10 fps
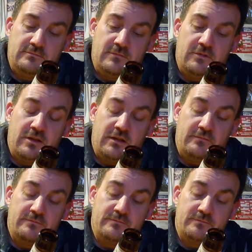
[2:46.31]
Okay,
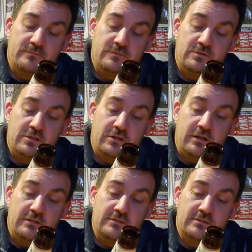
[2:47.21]

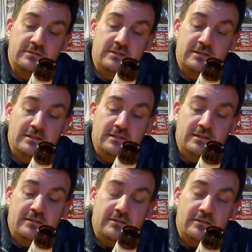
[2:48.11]
sorry.
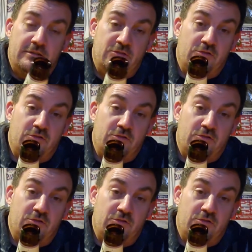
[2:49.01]
Not just